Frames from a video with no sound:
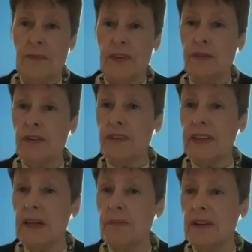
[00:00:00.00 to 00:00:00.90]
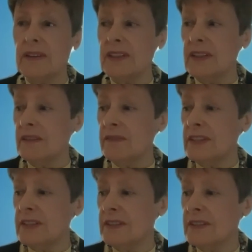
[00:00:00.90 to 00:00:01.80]
If you think about the
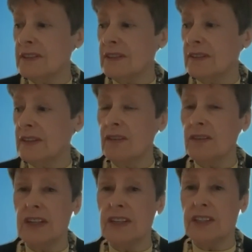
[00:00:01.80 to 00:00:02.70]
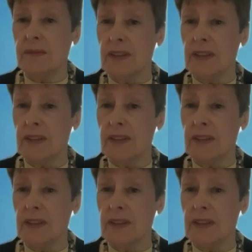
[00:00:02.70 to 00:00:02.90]
recent negotiations